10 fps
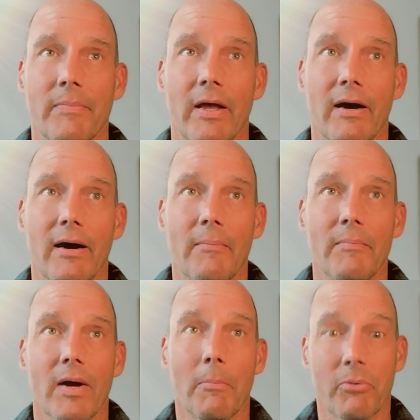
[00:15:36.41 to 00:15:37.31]

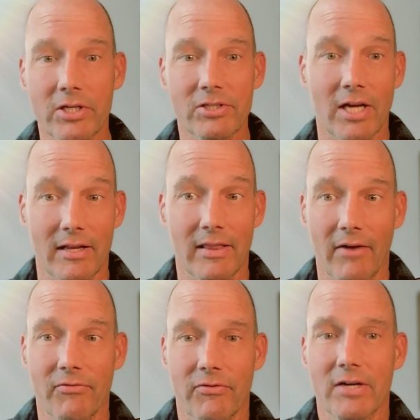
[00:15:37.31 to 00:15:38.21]
appreciated
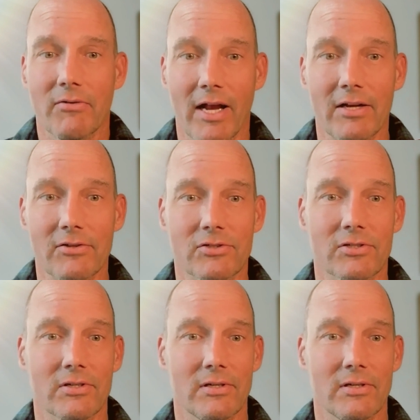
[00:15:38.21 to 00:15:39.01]
that free range